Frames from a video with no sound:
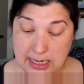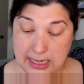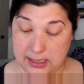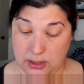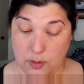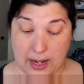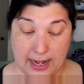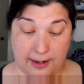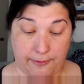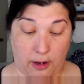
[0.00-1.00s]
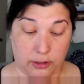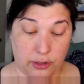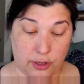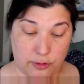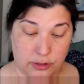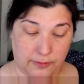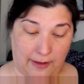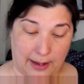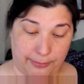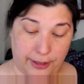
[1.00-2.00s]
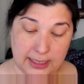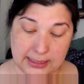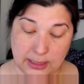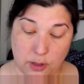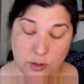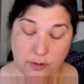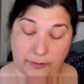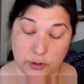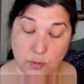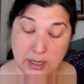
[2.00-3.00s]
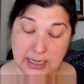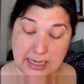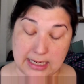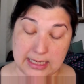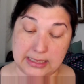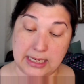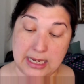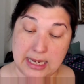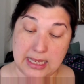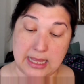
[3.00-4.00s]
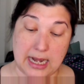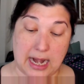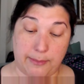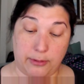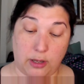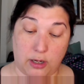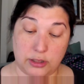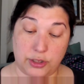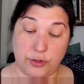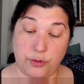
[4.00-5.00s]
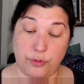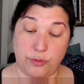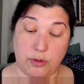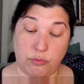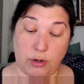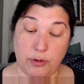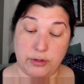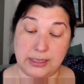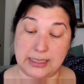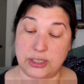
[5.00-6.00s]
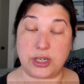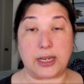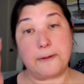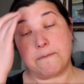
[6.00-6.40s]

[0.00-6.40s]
And so I have all of those fabrics. So the first one is that I belong to the Rogue Stitching